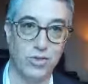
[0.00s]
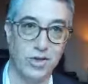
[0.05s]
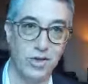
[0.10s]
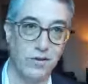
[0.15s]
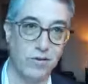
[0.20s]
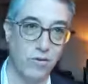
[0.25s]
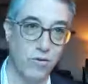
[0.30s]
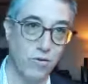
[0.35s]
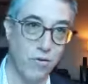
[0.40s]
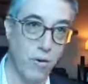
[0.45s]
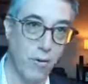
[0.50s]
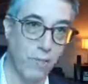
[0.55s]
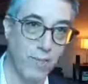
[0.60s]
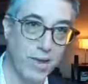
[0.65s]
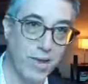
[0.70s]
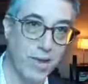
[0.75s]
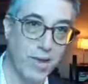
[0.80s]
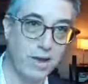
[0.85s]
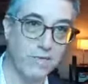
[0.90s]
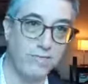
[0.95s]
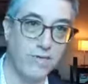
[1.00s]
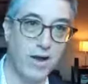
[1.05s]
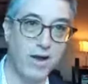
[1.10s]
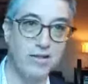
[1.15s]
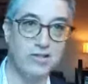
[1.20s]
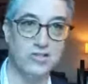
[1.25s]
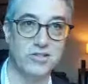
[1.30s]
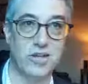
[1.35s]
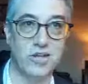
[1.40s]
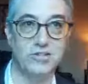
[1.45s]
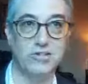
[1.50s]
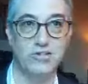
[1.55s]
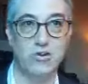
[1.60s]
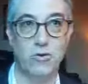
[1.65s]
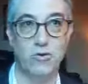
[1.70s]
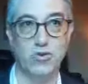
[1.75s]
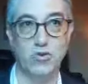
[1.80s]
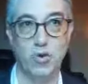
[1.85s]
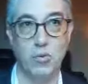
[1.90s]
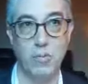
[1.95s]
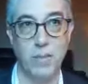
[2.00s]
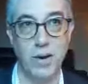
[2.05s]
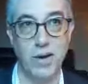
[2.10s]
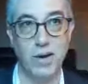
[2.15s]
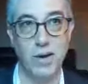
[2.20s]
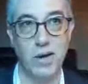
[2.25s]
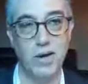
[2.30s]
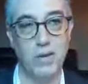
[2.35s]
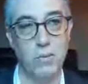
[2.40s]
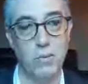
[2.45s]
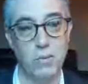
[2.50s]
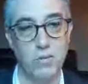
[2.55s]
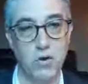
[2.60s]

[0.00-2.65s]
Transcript: think Google. If I say social media,